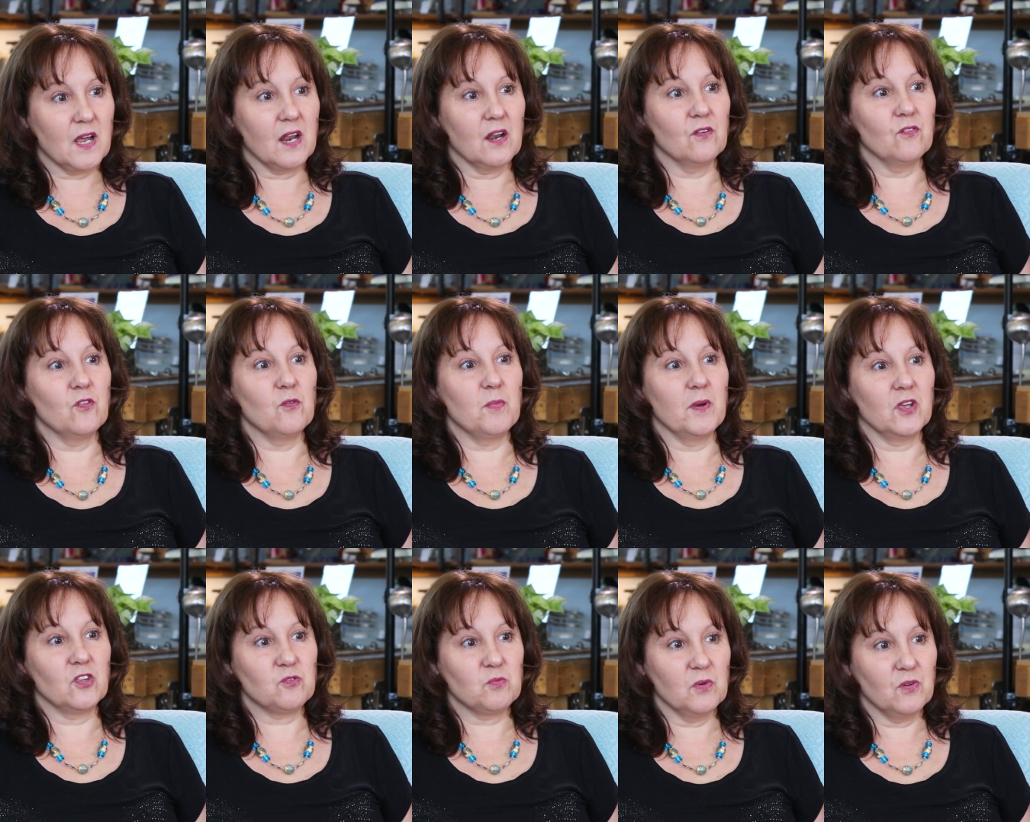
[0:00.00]
out of the
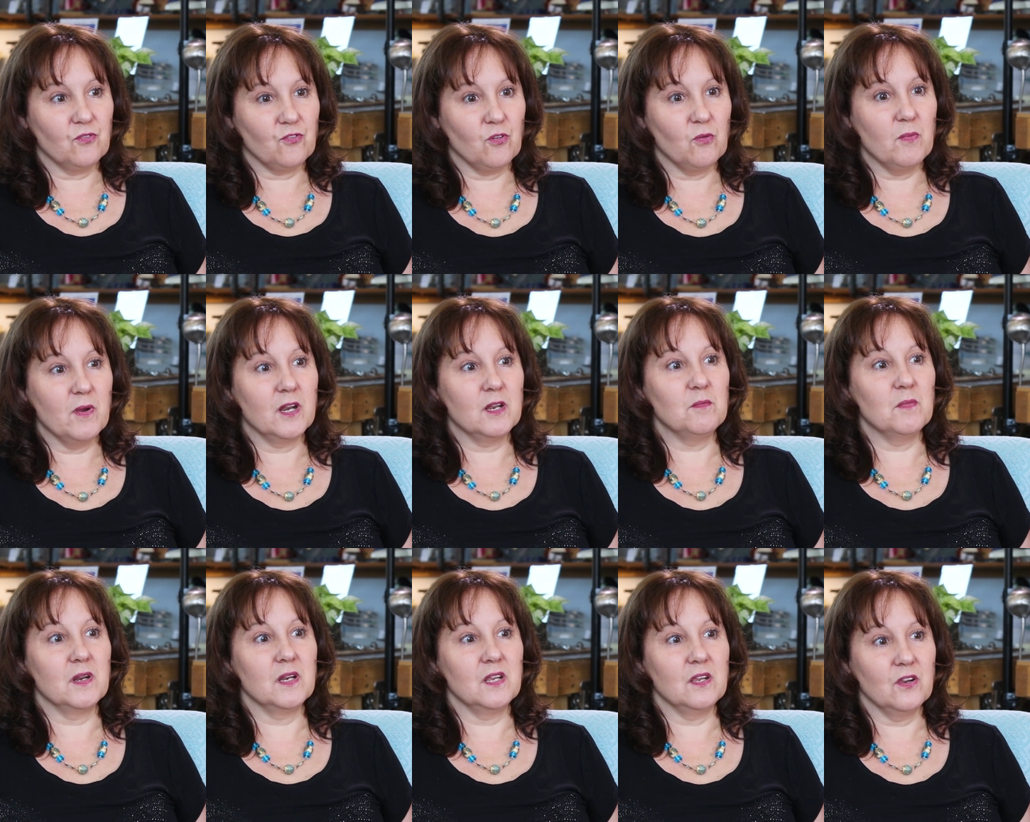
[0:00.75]
basement for many,
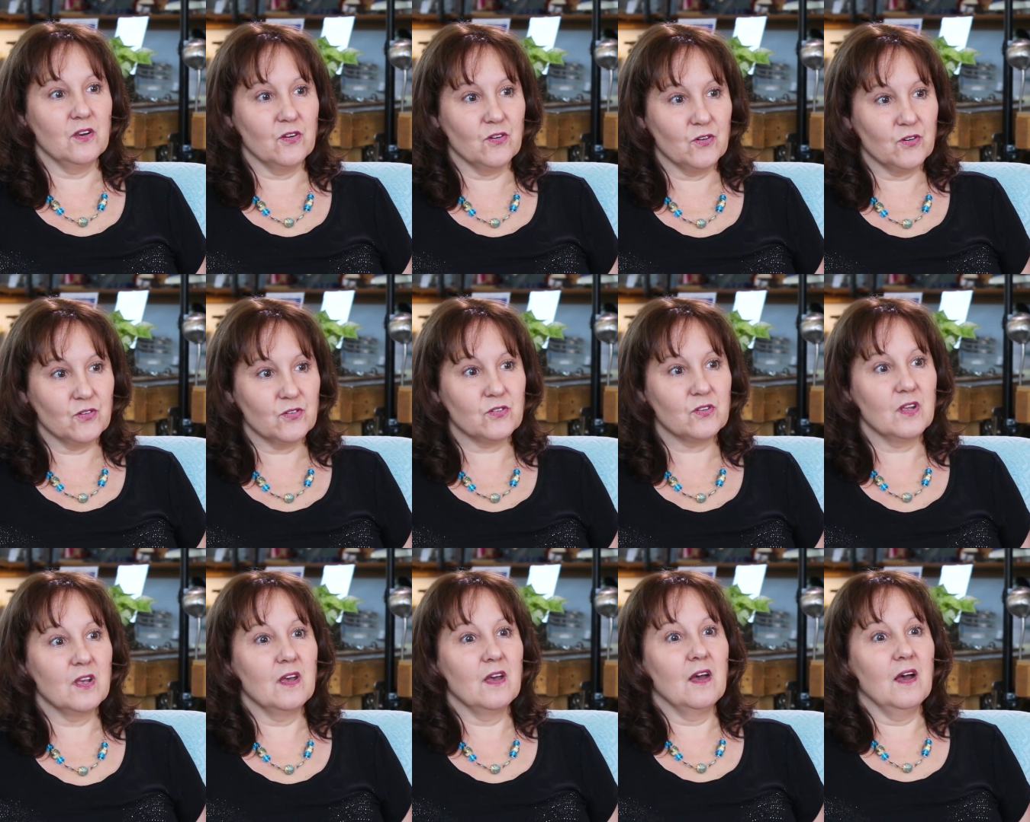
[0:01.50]
many years,